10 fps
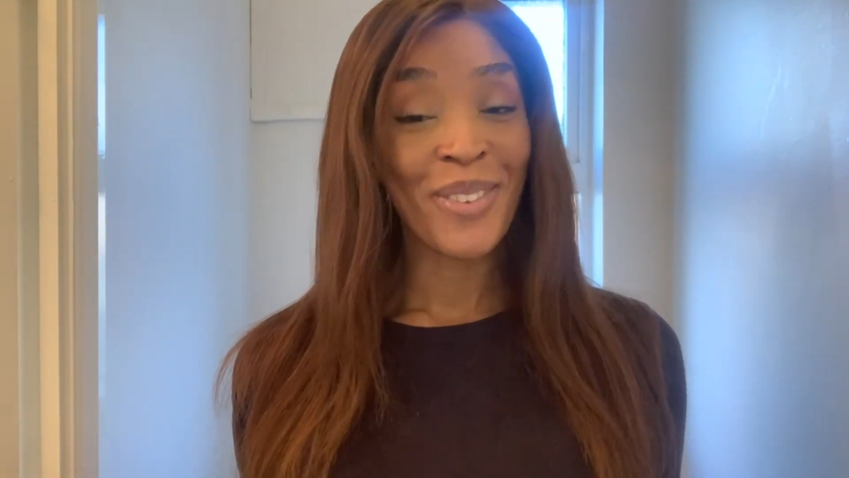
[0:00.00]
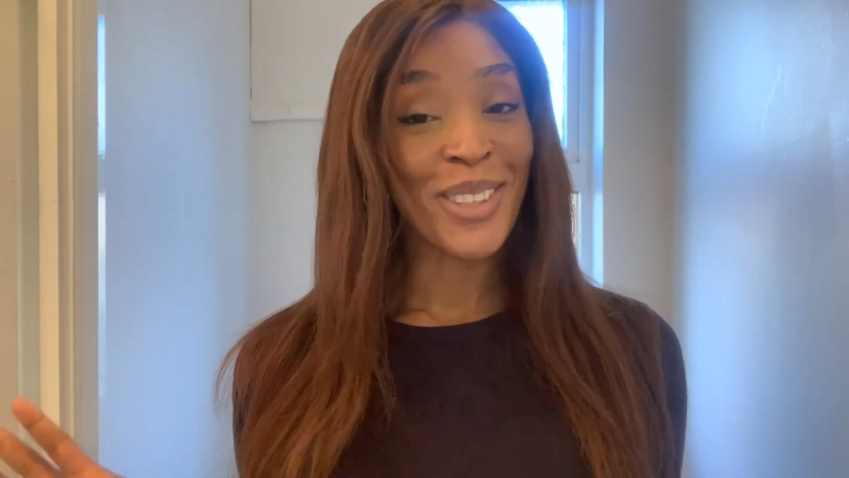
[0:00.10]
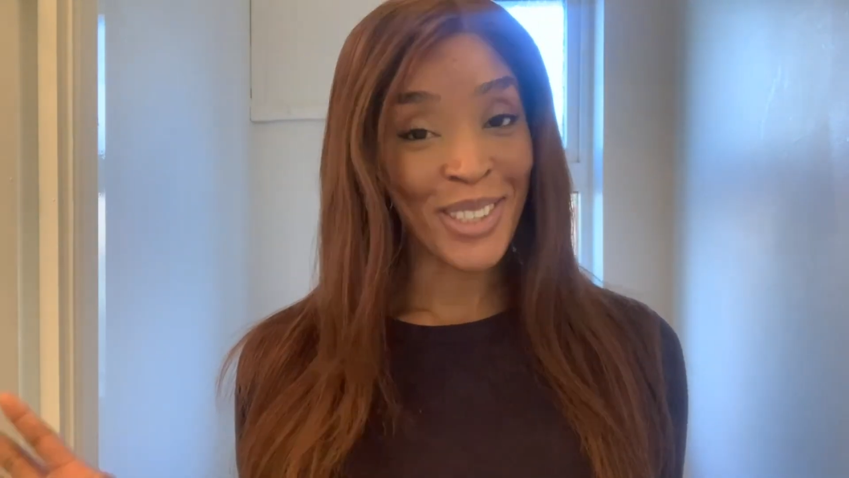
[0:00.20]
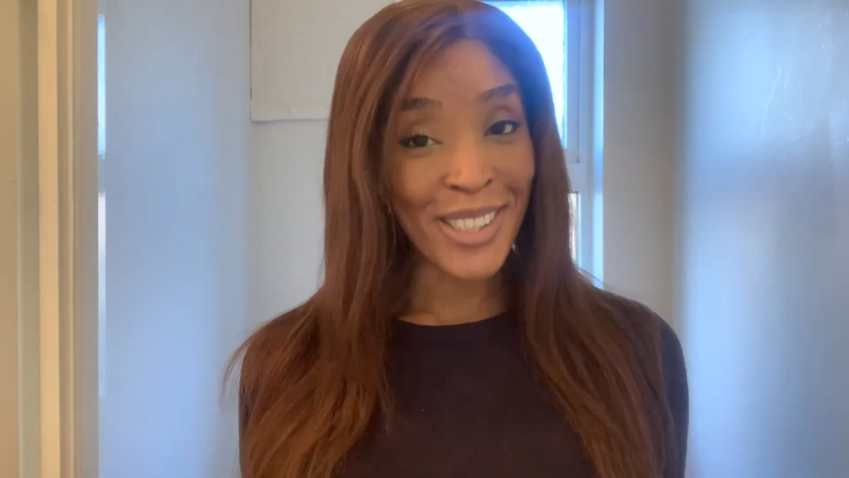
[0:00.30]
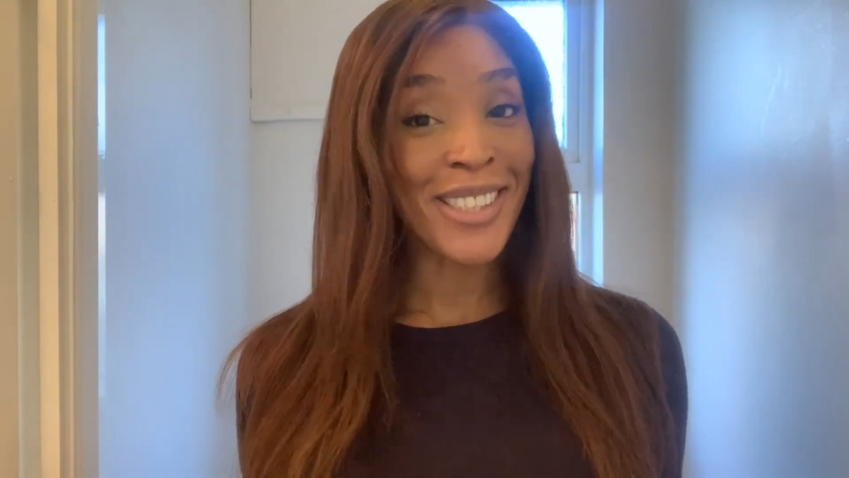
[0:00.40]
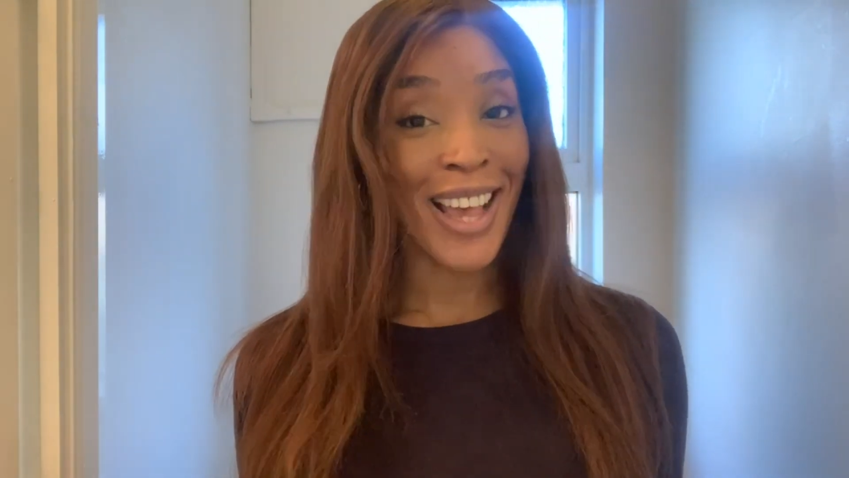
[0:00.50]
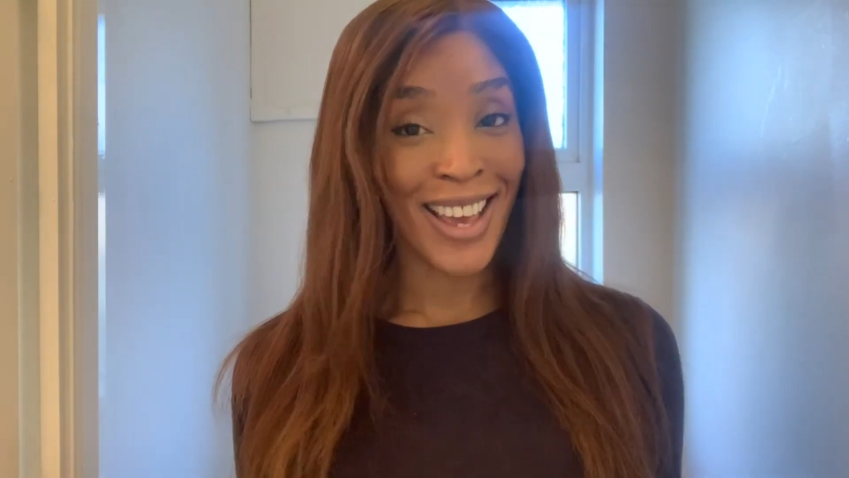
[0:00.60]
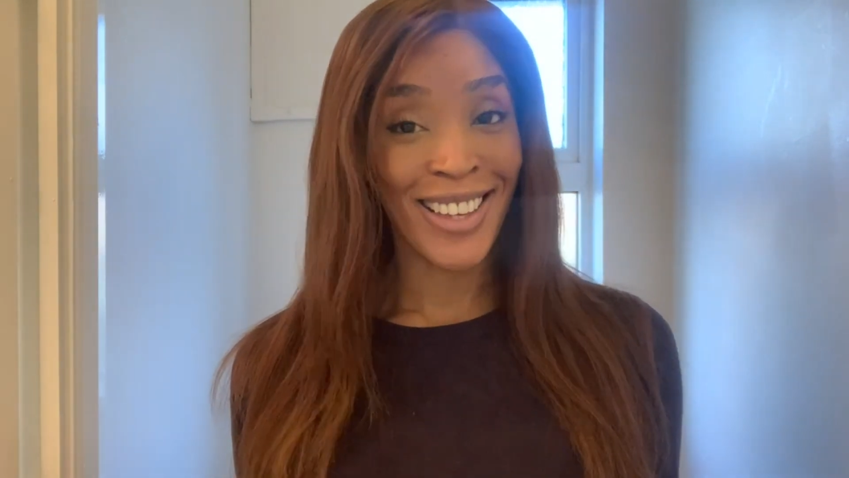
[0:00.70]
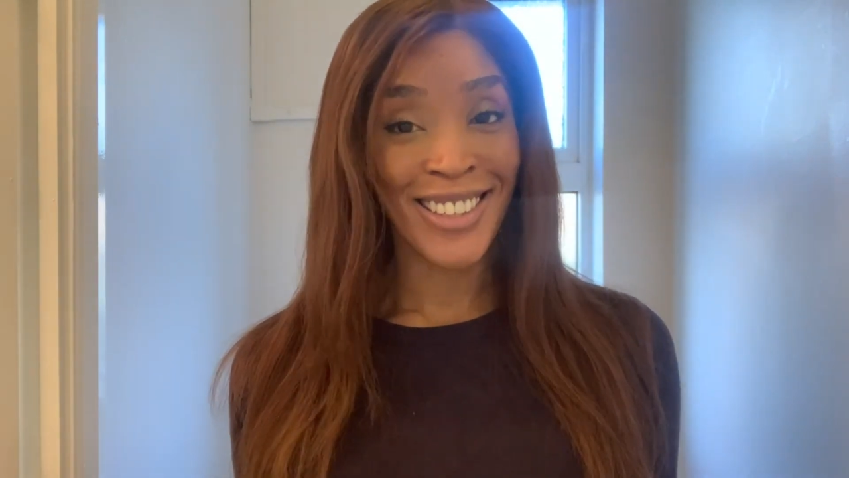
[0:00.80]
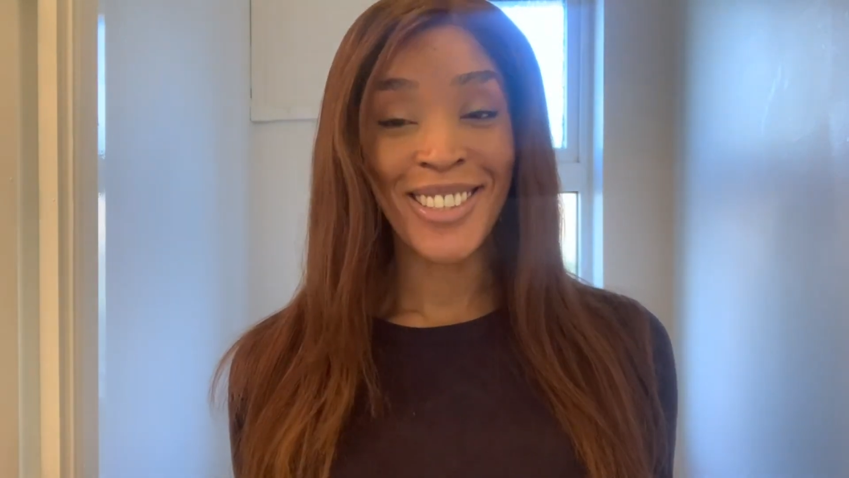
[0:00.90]
Just
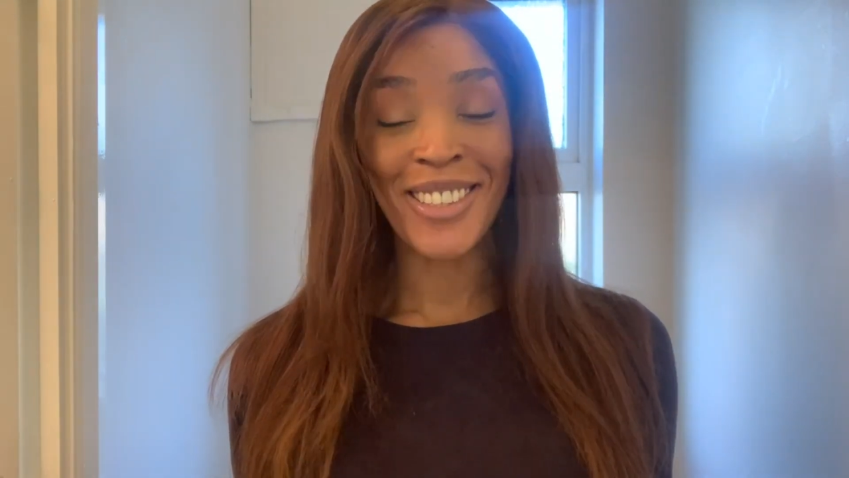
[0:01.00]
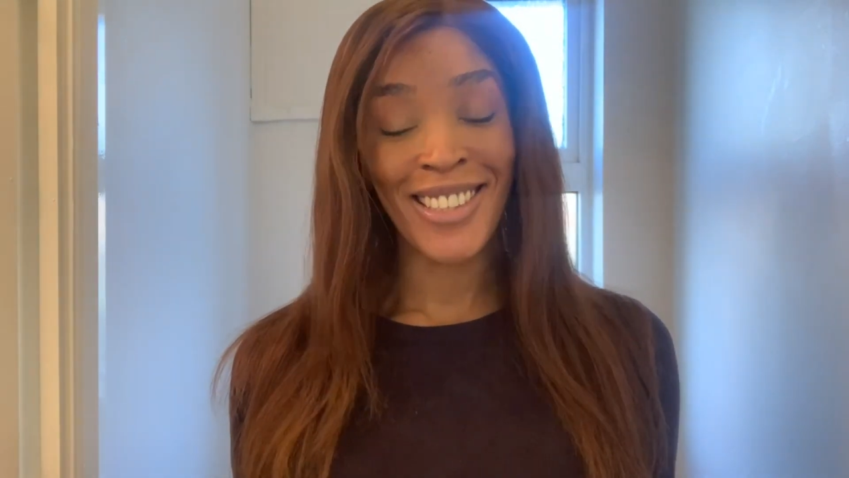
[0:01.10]
saying.